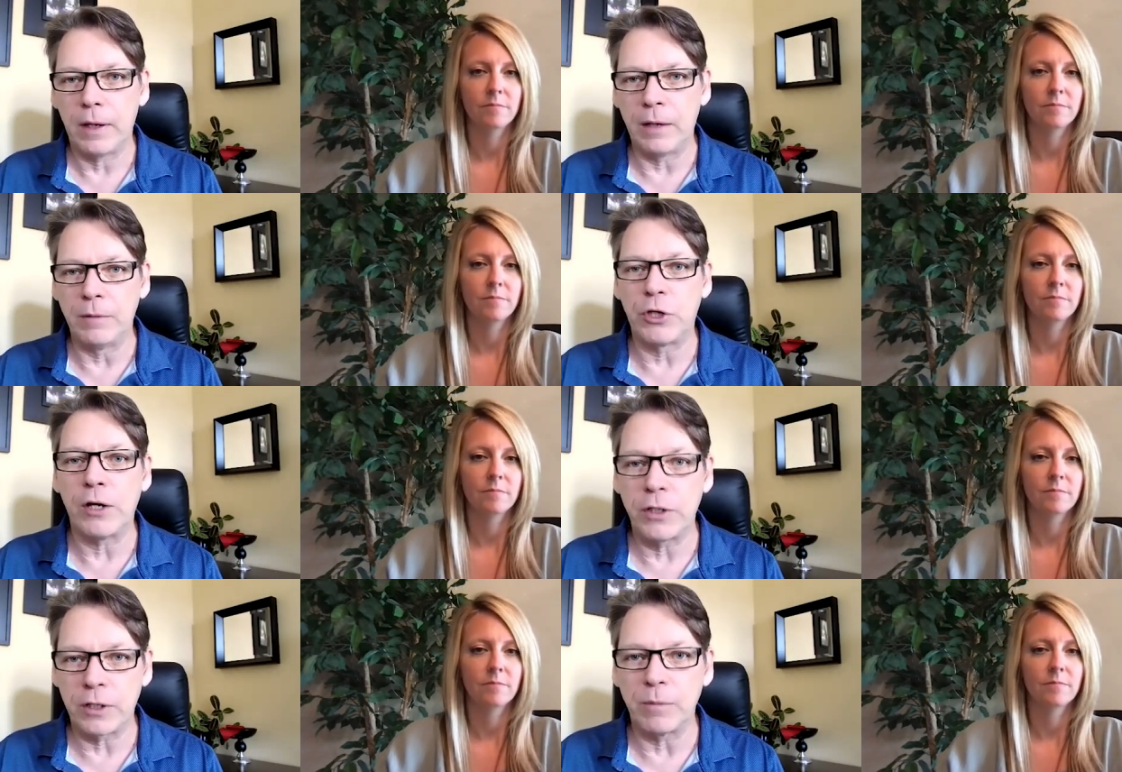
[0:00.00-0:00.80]
Speaker 1: and
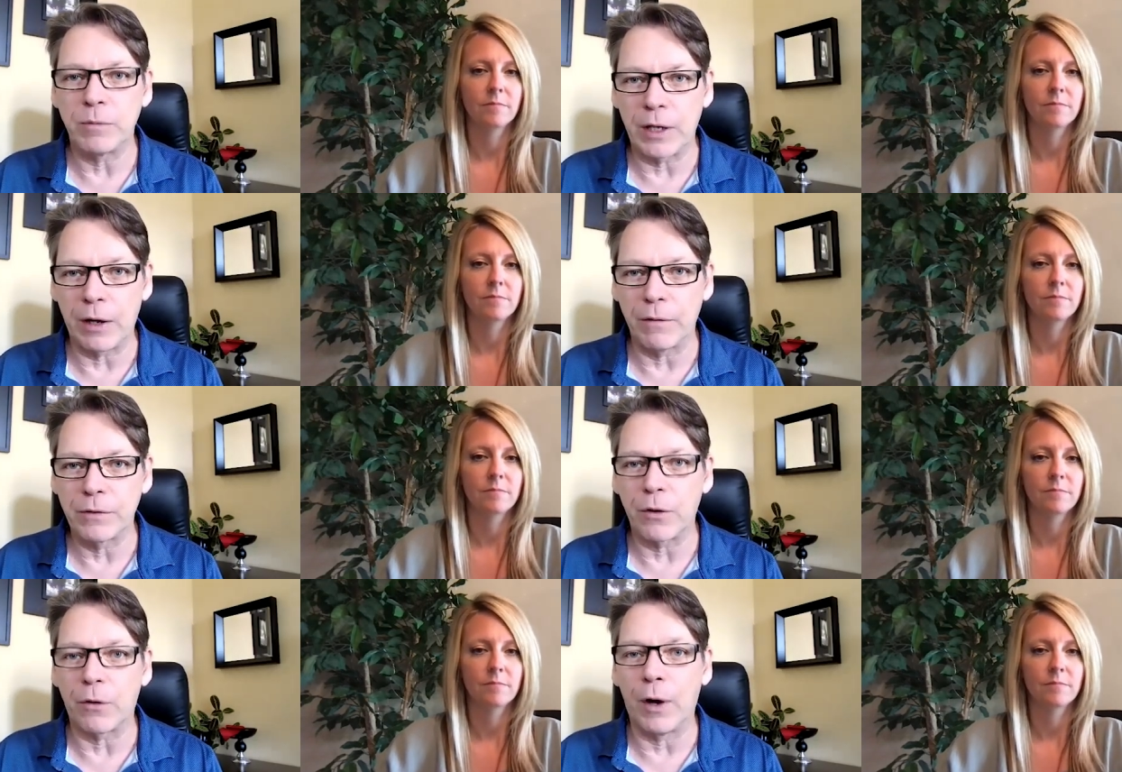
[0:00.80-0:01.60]
judging
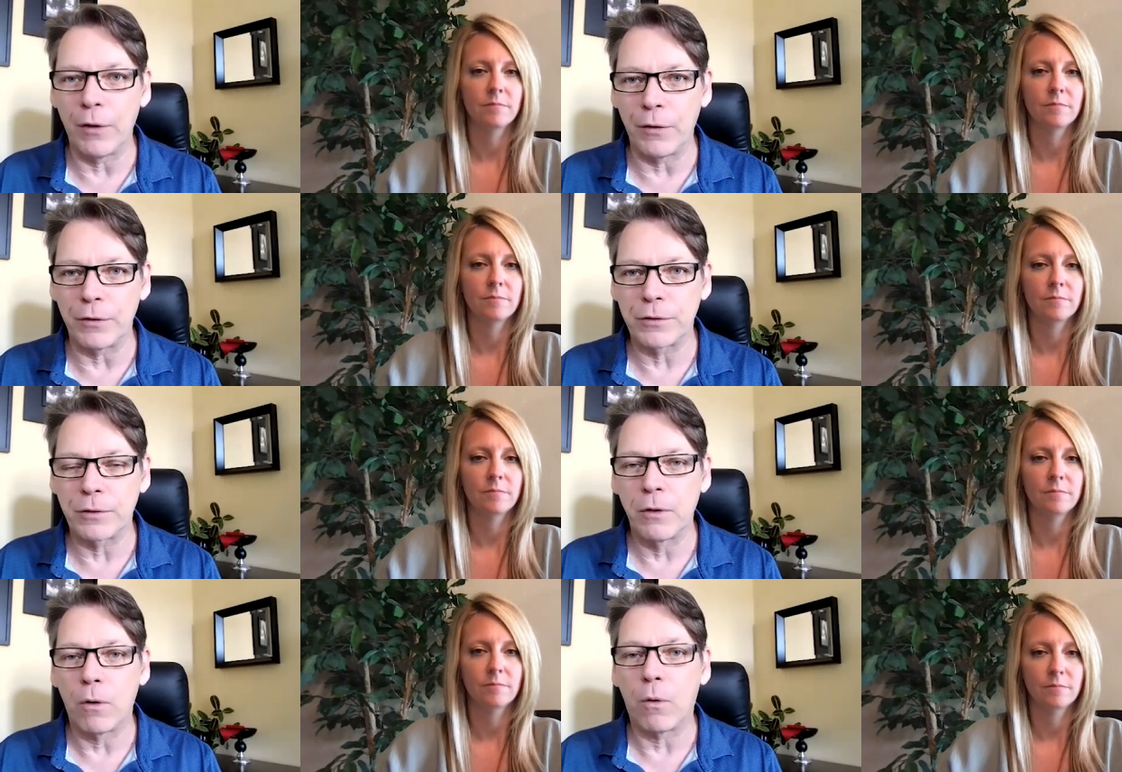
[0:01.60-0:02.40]
themselves or others
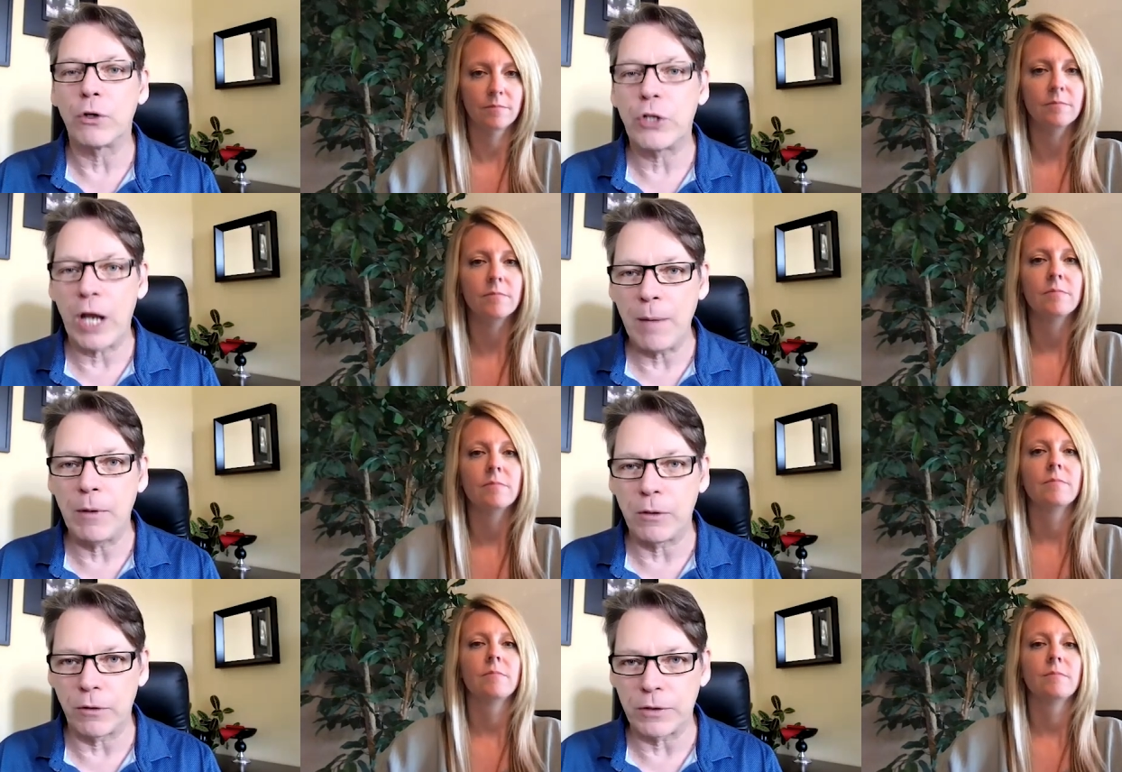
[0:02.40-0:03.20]
or
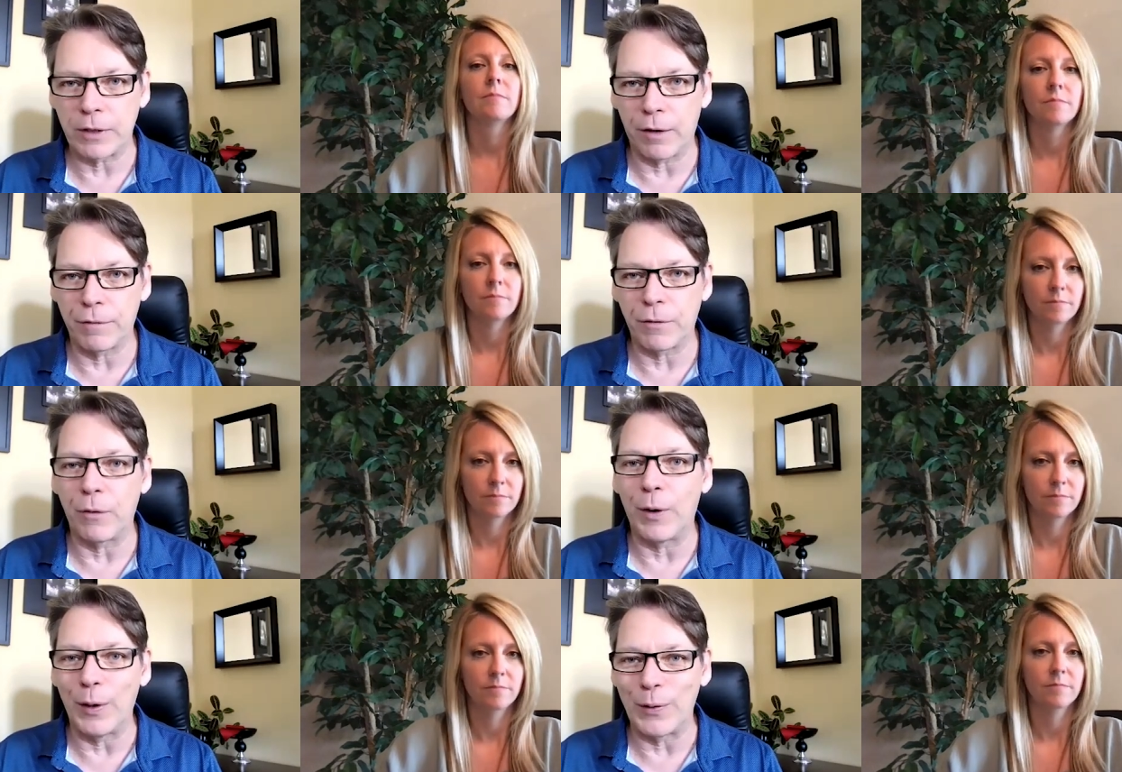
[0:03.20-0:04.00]
shaming yourself
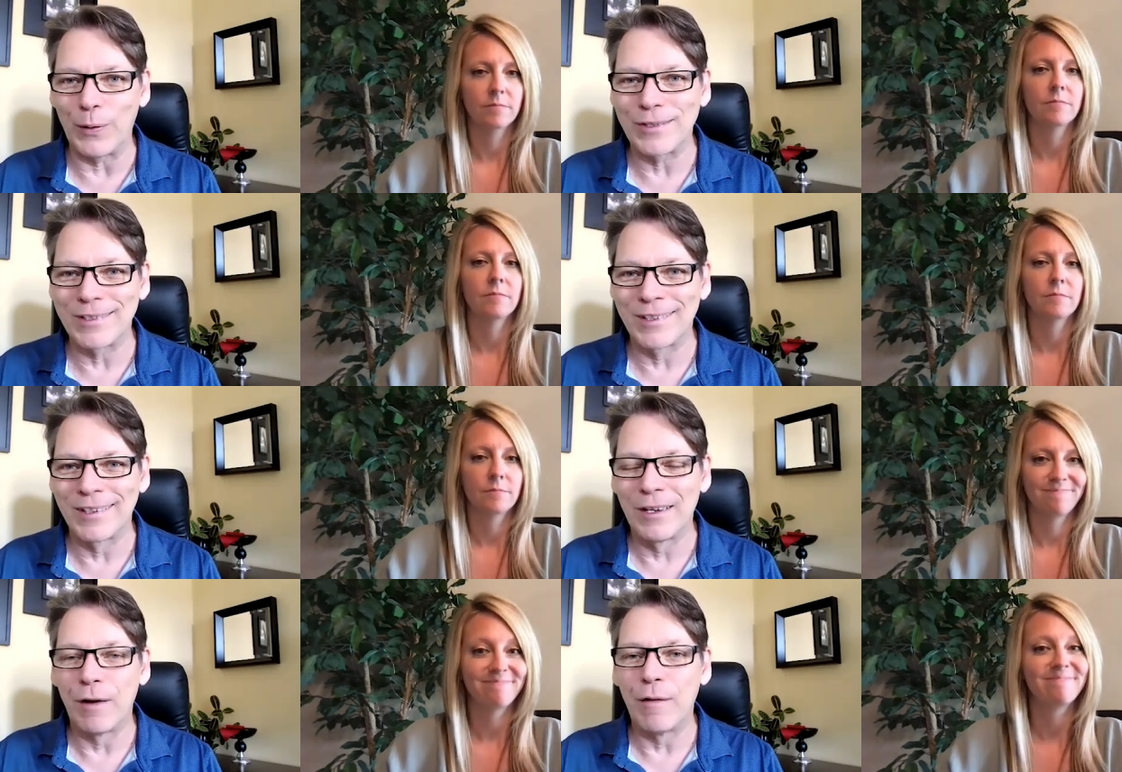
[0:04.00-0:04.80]
or others
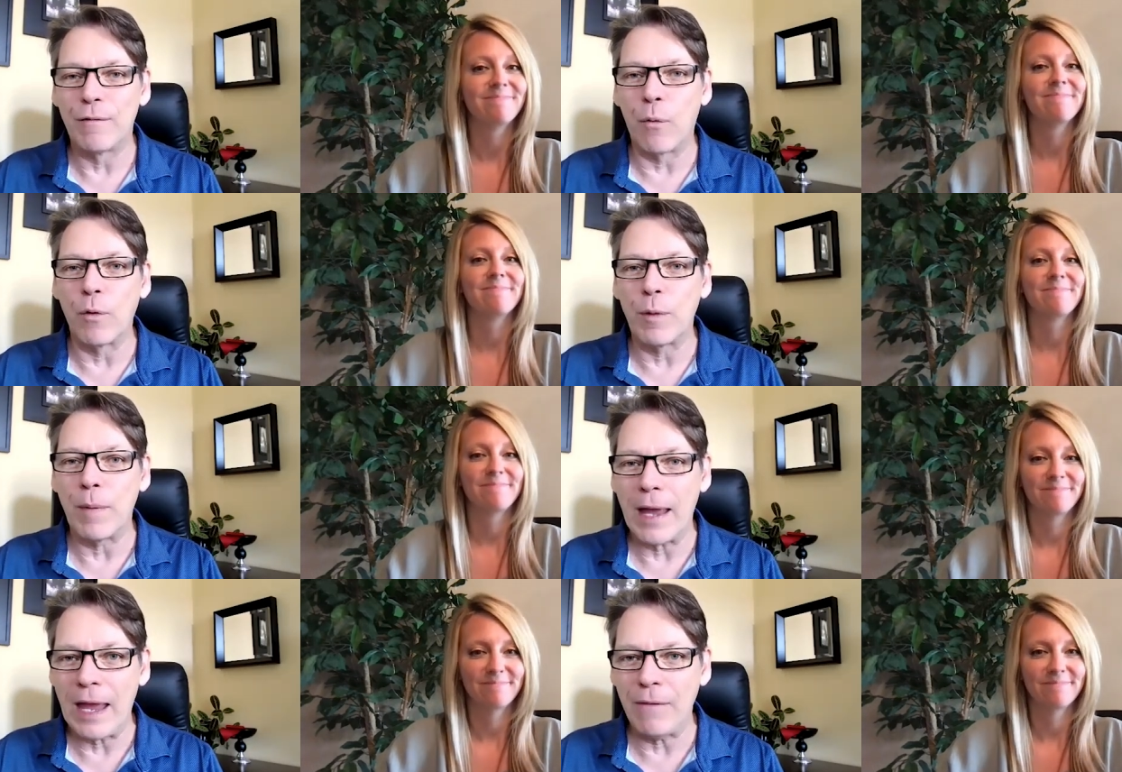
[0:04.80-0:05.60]
for the
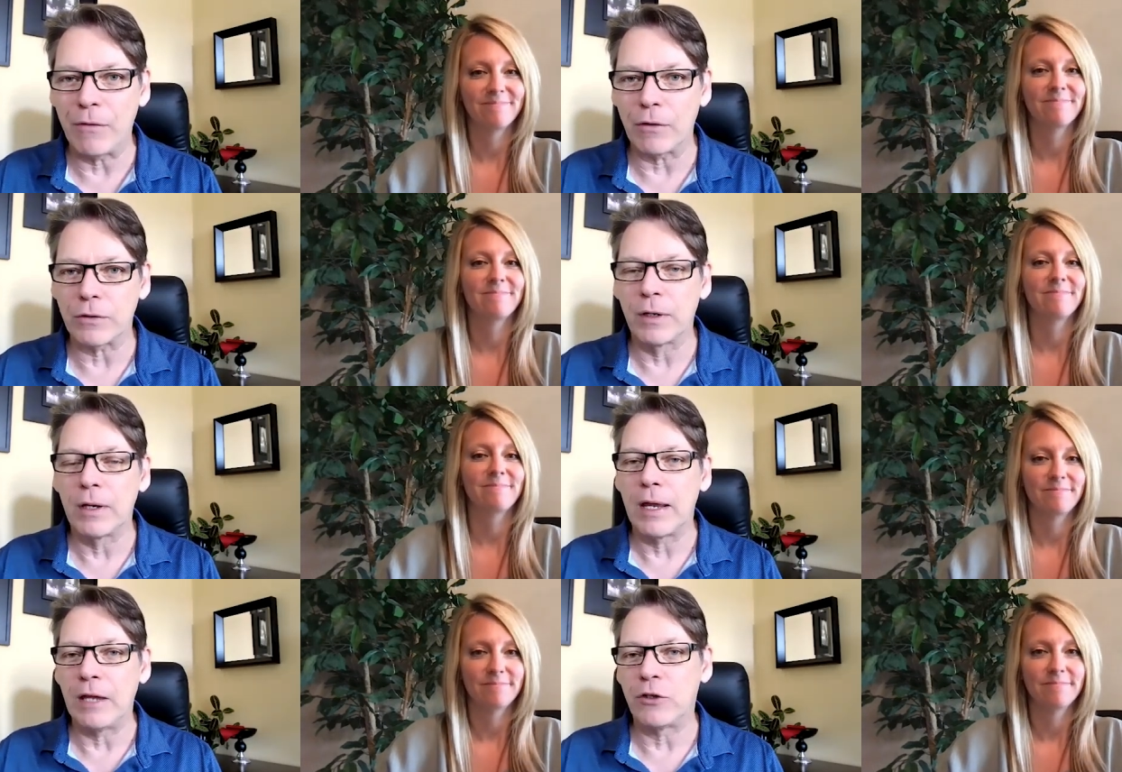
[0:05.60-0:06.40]
behaviors.
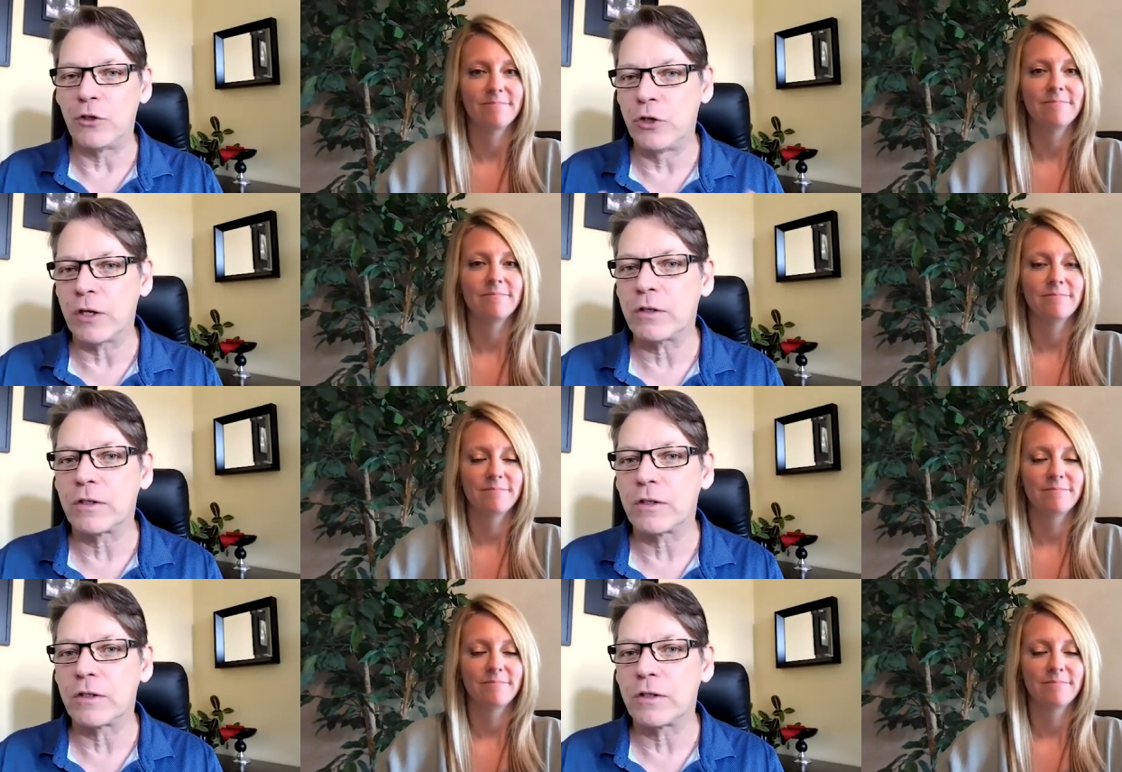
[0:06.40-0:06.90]
It's just